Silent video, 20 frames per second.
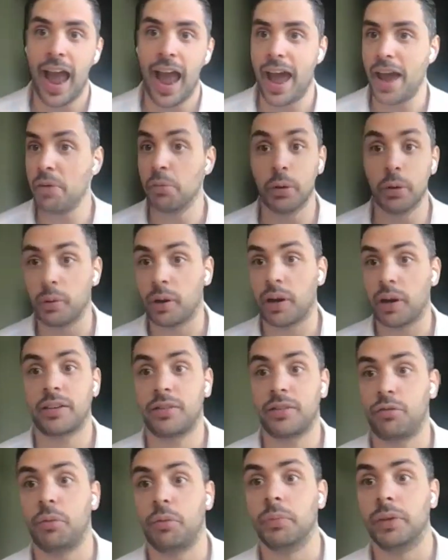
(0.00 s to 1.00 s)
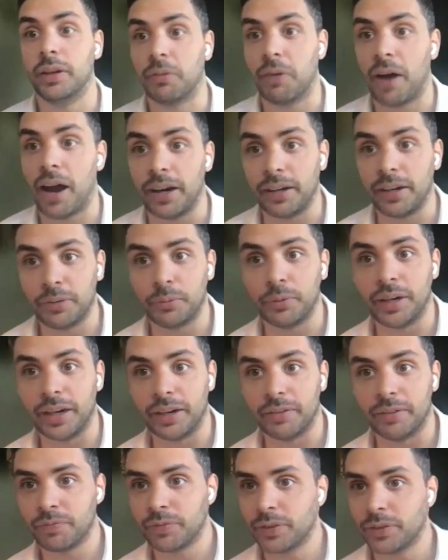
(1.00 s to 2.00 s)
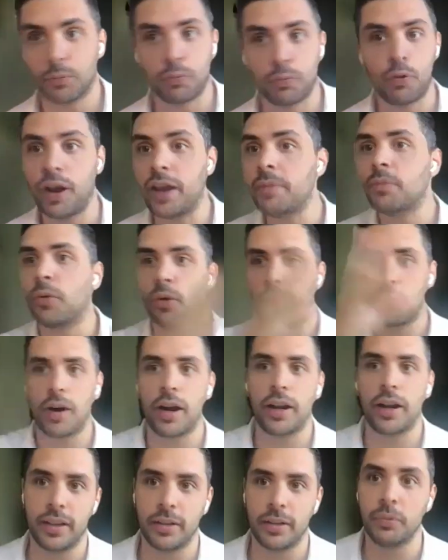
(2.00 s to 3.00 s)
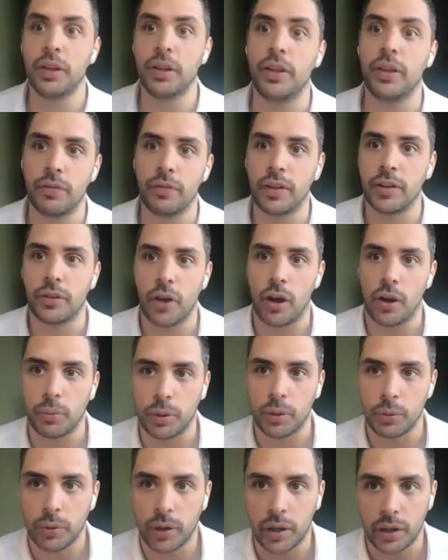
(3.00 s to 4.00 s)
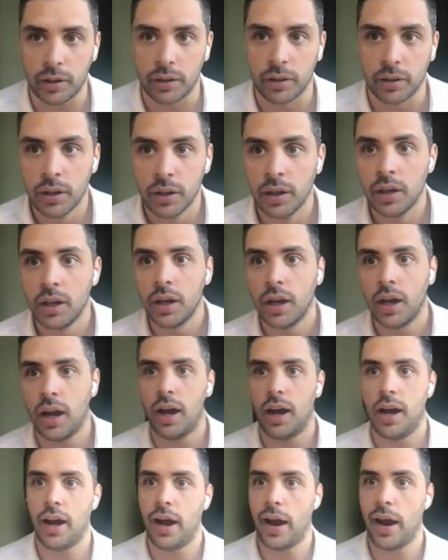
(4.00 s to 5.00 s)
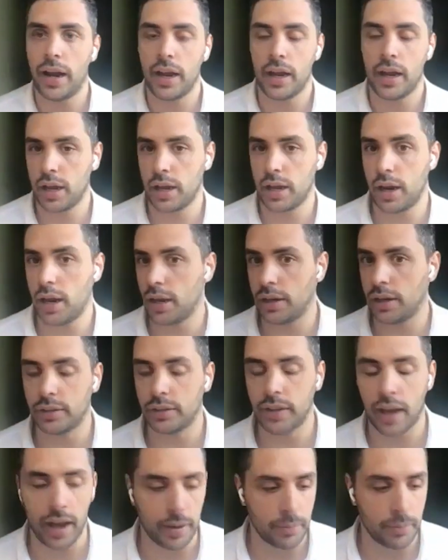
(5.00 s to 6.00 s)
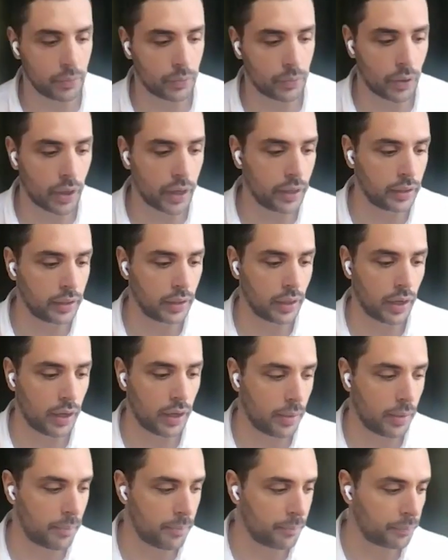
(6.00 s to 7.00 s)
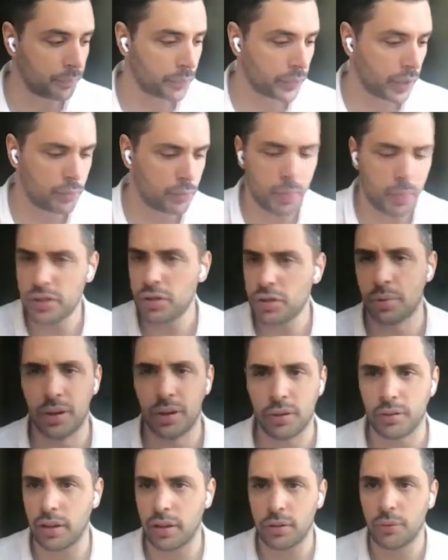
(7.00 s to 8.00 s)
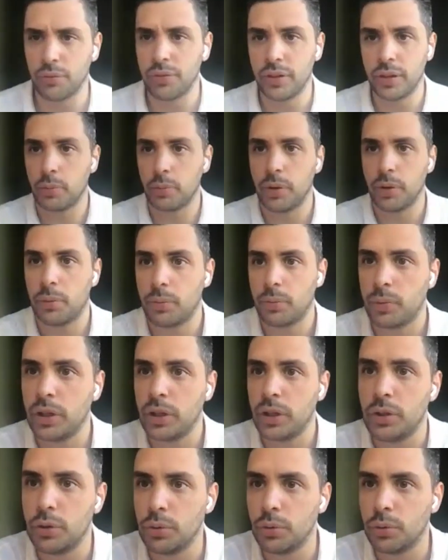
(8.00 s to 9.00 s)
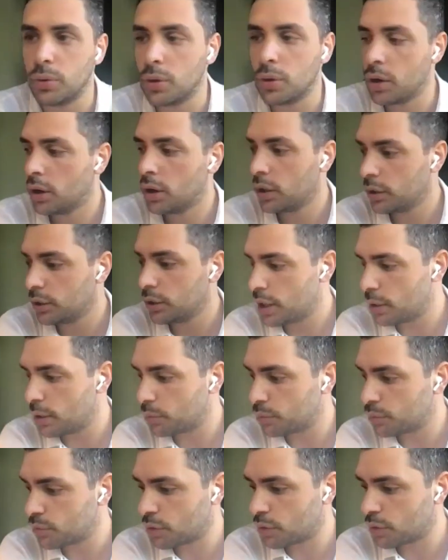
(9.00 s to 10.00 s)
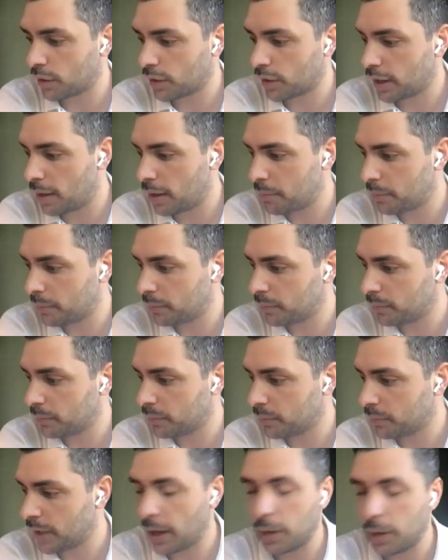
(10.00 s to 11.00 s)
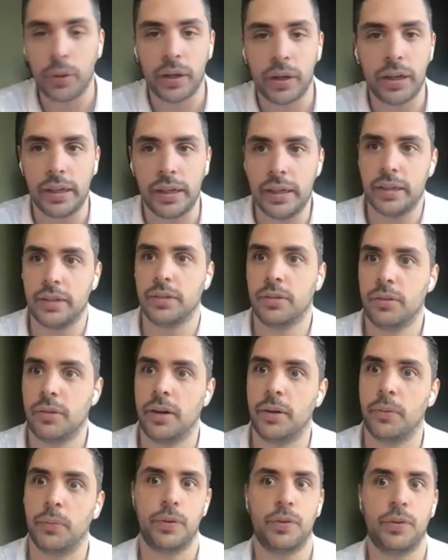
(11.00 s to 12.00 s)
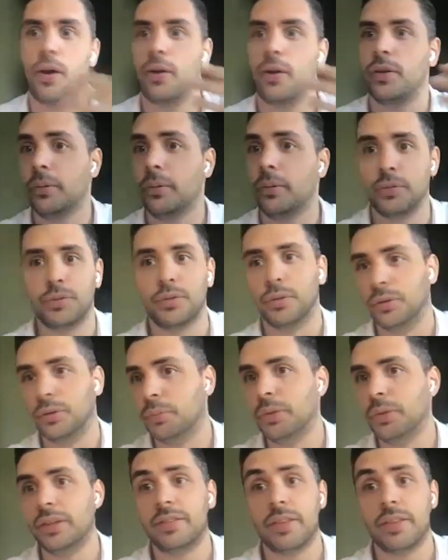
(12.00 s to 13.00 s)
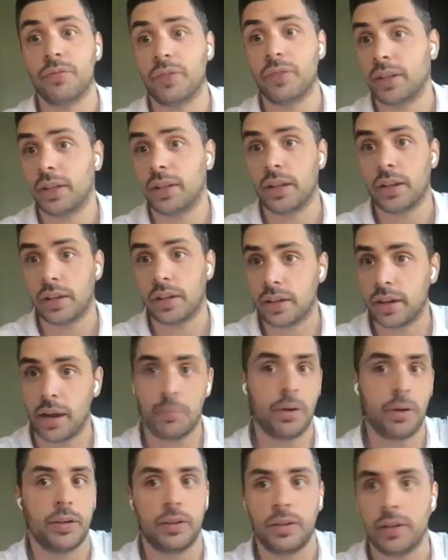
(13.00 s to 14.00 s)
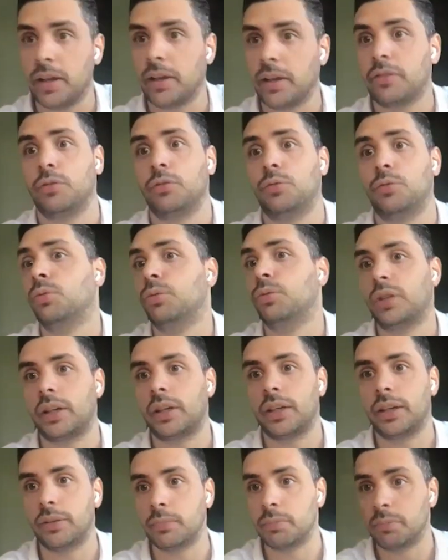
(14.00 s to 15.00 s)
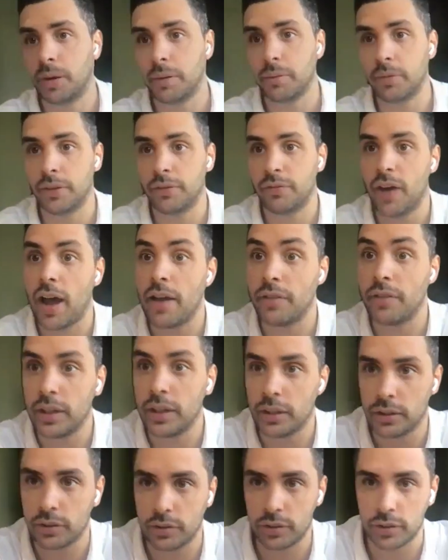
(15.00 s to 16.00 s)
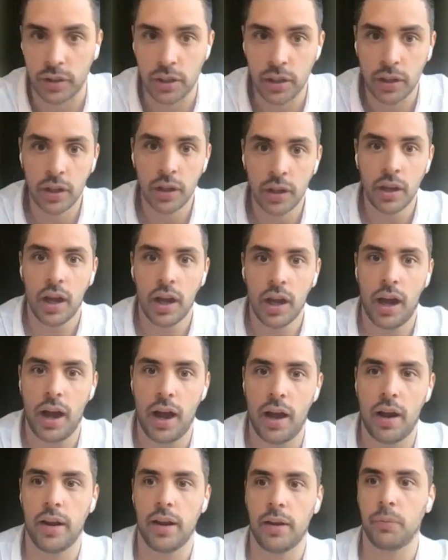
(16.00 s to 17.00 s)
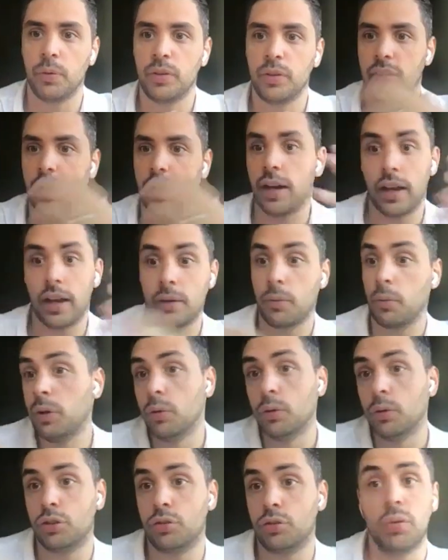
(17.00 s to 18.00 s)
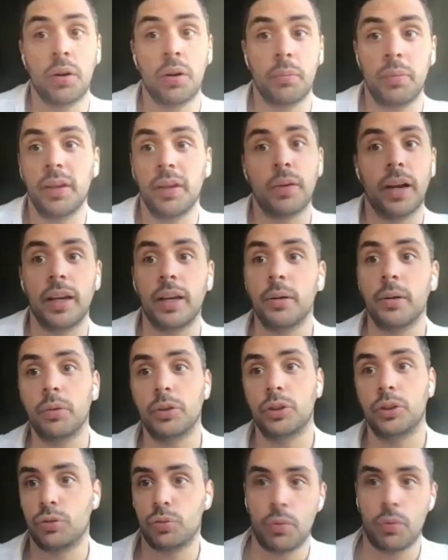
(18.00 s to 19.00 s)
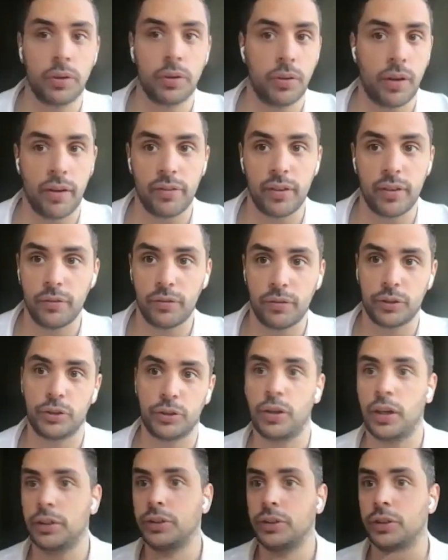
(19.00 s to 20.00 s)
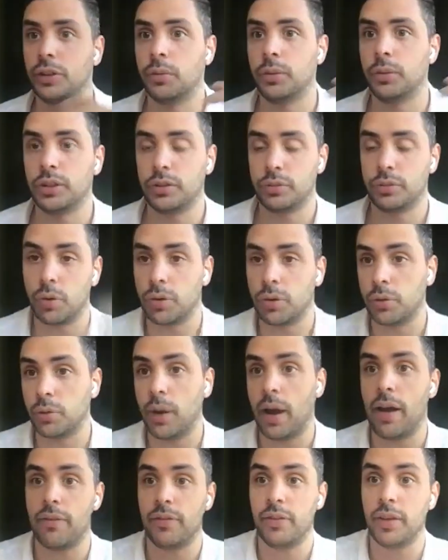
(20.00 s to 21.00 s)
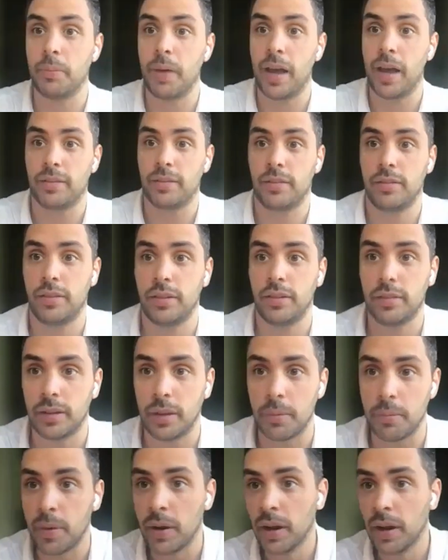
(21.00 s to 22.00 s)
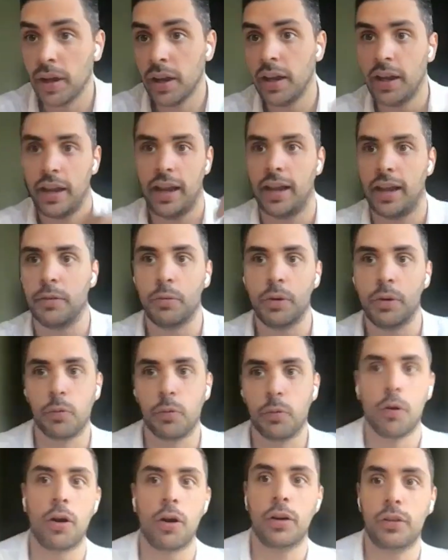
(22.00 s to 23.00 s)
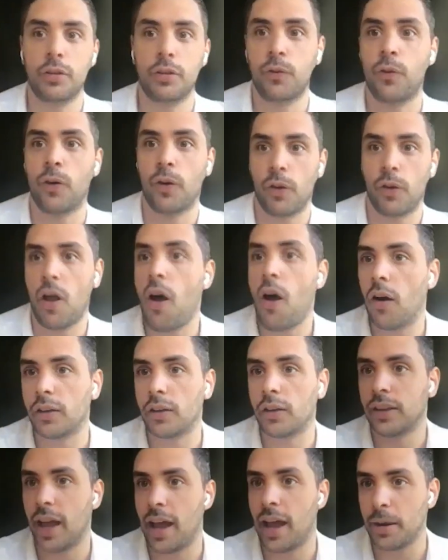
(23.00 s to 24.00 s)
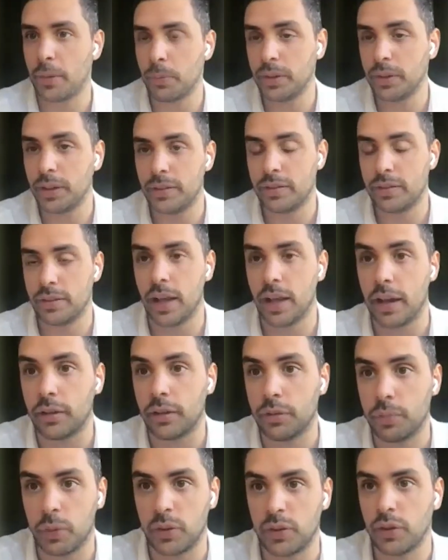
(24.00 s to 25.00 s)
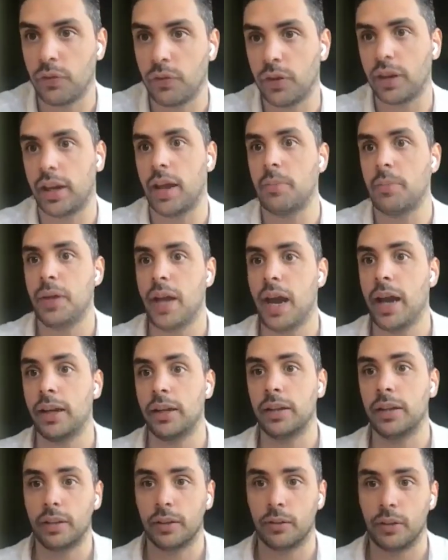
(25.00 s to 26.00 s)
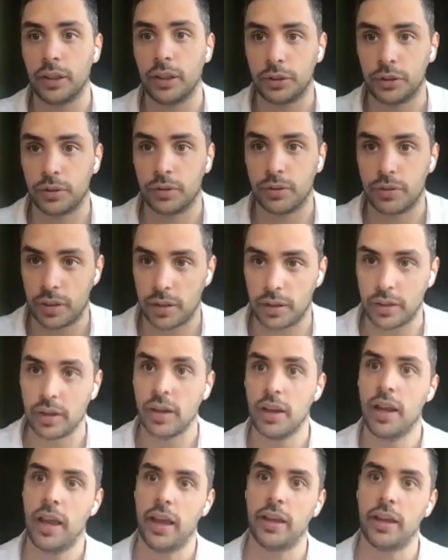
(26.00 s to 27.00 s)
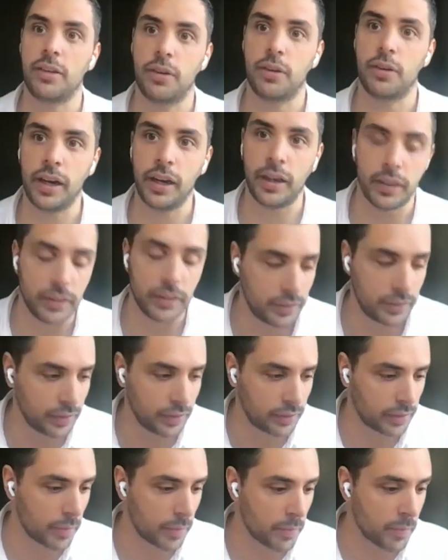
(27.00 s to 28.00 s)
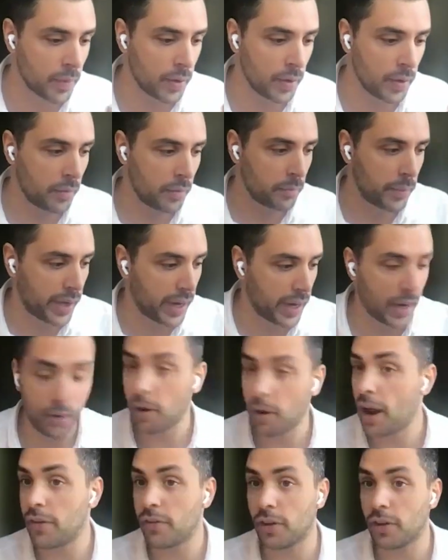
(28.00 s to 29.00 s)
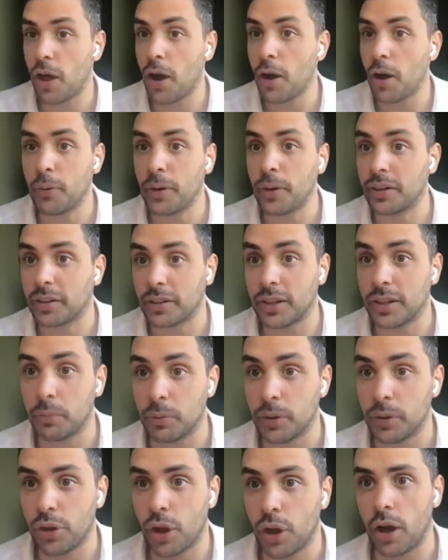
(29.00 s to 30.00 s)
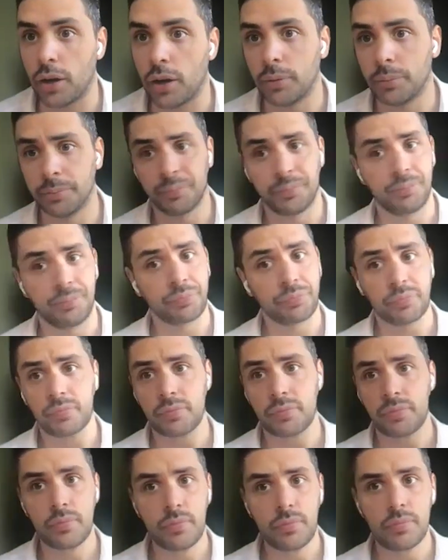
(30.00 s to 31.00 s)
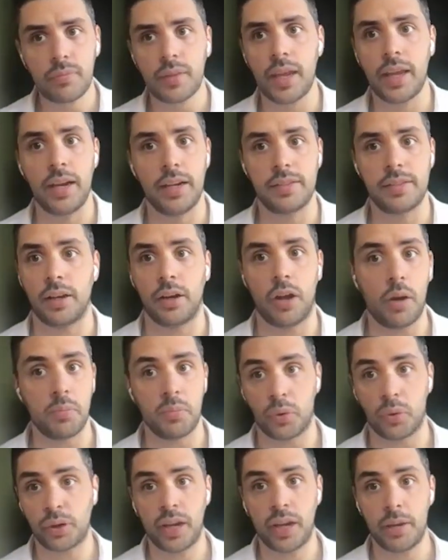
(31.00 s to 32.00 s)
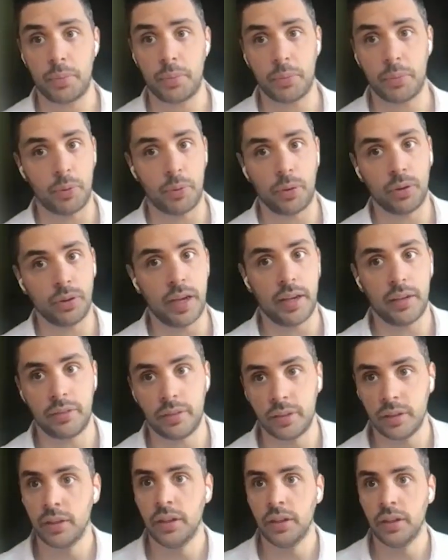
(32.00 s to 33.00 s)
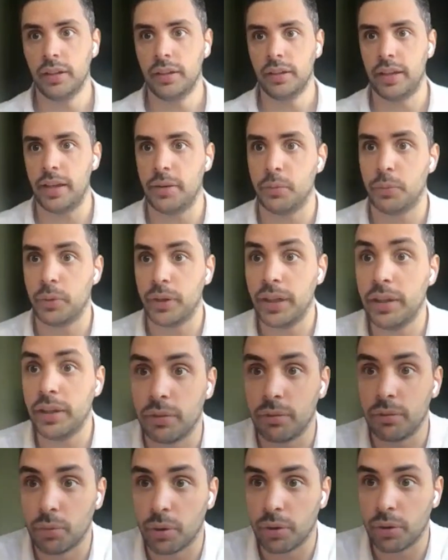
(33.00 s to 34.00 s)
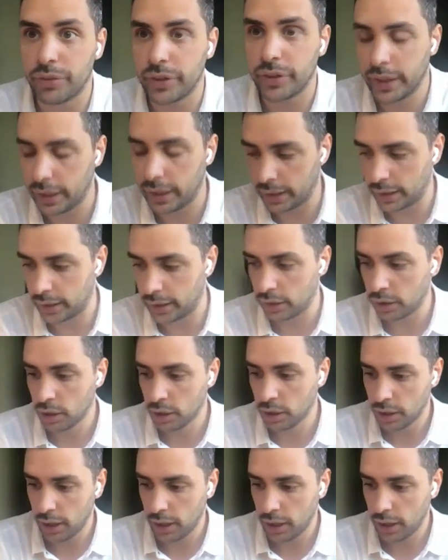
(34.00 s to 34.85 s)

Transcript: And we were extremely right with it, way more right than we even thought we were at the time, right? Especially because I don't think we knew that it was going to come that quickly, right? We thought it was going to be something that come in the next 2, 3, maybe 5 years. And we said, like, we just want to be ready. We just want to have the infrastructure. We just want to have the best system. And we worked for a long time with this like specific API integrations and creating the system, but it arrived a lot quicker than we thought. And it's a lot more capable than we even were thinking.